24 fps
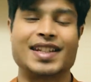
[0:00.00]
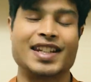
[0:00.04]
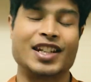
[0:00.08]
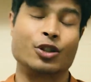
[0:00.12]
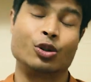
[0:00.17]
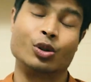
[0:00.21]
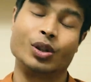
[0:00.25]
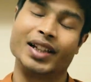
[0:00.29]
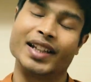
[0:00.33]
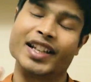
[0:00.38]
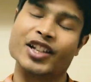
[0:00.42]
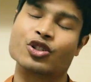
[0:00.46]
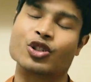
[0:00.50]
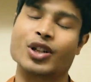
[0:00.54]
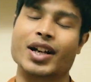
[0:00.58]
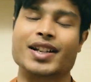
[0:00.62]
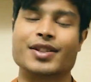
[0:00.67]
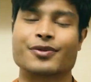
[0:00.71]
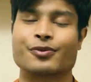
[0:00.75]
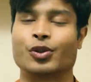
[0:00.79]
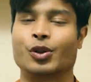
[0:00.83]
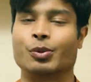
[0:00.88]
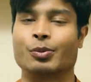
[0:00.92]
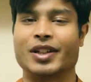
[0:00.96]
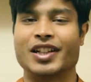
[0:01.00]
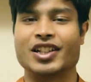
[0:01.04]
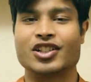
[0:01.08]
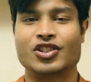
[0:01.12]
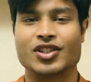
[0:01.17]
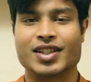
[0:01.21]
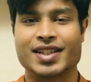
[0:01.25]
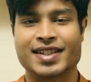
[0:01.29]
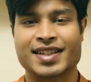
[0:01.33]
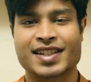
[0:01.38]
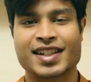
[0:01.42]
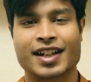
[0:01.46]
He really transformed
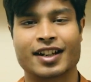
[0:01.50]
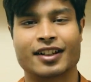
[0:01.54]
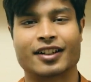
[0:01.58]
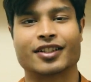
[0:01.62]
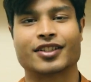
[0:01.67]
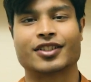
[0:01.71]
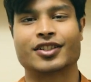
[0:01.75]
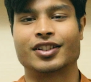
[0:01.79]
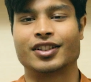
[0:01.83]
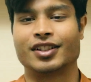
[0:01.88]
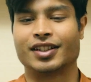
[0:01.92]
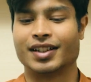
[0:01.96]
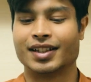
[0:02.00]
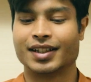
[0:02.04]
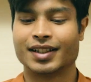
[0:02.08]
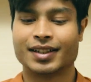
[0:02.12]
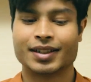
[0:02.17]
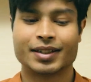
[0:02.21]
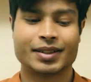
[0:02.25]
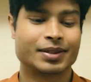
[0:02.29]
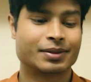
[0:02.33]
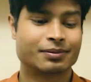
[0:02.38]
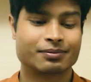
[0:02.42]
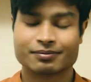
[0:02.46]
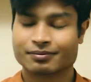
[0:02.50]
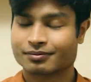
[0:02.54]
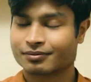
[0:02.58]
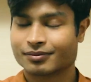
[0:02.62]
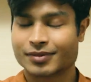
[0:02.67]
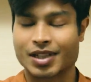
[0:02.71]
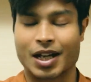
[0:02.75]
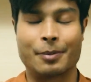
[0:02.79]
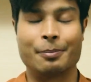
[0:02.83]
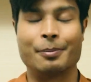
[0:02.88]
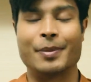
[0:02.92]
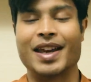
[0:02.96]
into this character.
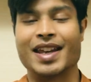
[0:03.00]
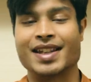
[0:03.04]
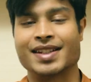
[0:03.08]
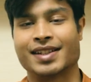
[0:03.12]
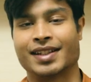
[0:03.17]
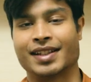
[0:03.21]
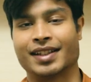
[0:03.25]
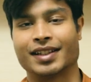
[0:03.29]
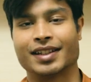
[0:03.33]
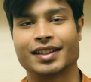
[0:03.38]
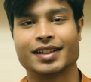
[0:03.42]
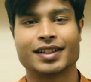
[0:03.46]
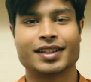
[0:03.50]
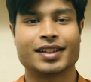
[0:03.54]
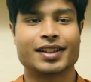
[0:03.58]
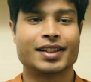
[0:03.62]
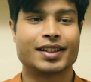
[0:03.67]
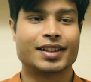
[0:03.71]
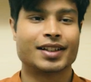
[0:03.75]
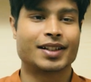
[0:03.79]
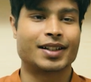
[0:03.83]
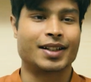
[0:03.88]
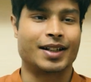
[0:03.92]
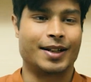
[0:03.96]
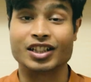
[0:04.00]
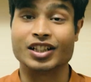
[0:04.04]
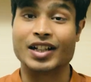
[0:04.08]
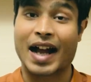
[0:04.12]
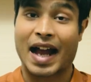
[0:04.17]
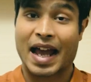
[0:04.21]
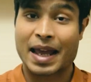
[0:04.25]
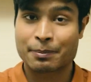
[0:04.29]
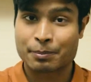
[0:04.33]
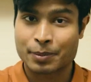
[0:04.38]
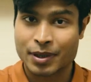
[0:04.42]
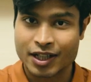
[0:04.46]
Amazing.
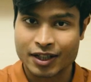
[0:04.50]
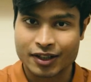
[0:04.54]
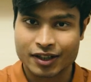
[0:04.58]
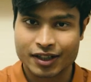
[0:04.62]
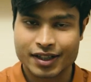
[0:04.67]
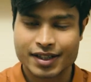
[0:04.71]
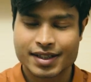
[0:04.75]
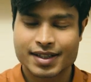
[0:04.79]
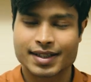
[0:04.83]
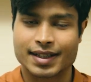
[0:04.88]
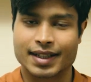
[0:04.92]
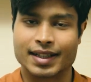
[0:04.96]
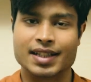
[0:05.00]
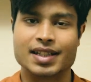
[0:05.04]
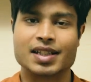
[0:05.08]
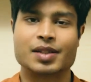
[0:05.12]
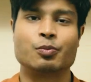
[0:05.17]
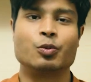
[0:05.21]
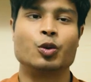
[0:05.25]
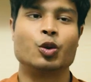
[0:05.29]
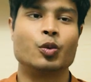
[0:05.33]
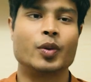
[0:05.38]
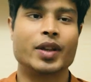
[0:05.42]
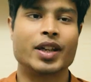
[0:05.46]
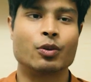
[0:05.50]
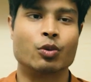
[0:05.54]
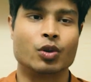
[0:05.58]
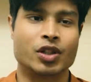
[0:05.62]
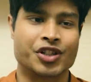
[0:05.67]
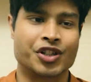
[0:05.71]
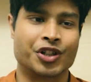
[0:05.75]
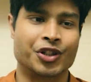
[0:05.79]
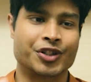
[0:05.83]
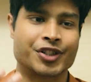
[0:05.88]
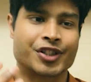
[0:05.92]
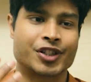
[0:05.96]
Guy Pearce in this movie
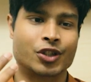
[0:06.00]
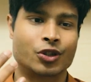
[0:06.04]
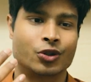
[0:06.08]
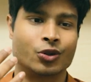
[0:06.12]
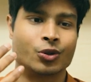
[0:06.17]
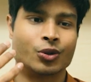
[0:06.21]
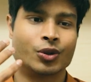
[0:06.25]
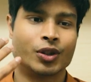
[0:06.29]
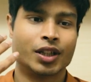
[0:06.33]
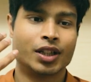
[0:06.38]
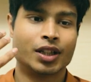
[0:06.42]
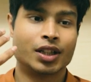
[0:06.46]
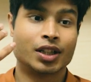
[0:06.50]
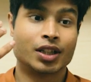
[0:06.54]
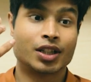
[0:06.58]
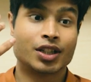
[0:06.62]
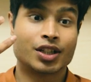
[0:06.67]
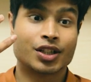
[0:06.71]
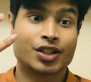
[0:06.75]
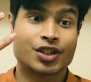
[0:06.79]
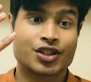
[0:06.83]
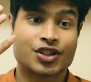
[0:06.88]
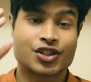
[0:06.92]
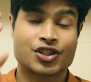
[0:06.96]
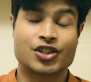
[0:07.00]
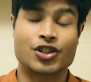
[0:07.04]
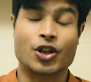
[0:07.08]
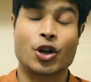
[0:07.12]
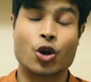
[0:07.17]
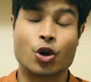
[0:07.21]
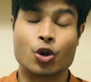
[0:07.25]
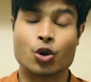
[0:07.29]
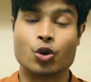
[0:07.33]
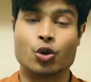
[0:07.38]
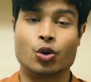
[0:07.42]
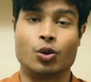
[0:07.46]
was also
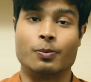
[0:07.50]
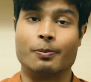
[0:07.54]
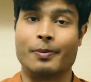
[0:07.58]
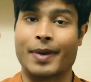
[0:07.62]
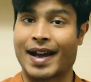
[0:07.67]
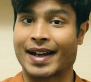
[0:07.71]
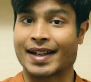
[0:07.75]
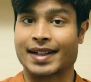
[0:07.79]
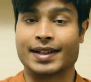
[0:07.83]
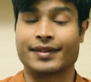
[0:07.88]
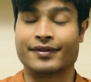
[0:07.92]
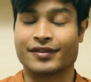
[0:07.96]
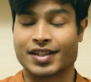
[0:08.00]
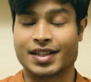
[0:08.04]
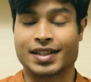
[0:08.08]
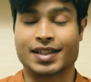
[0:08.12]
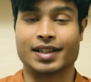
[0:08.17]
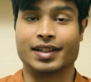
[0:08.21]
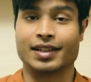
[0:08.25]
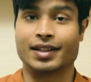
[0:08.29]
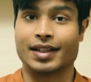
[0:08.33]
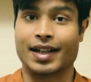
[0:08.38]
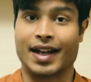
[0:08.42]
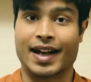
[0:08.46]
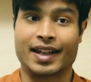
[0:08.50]
so magnificent.